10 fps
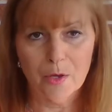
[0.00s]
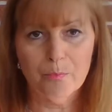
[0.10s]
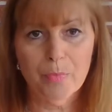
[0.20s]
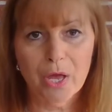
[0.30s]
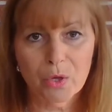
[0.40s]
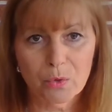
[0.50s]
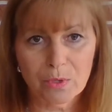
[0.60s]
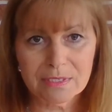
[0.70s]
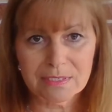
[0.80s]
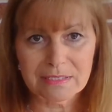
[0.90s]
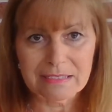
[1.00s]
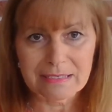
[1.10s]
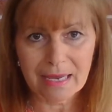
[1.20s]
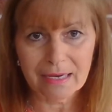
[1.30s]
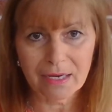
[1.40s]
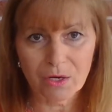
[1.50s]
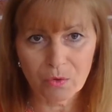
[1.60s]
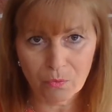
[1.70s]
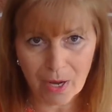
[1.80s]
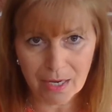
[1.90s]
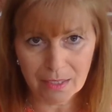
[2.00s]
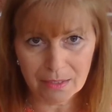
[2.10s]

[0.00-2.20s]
Bo is in second grade.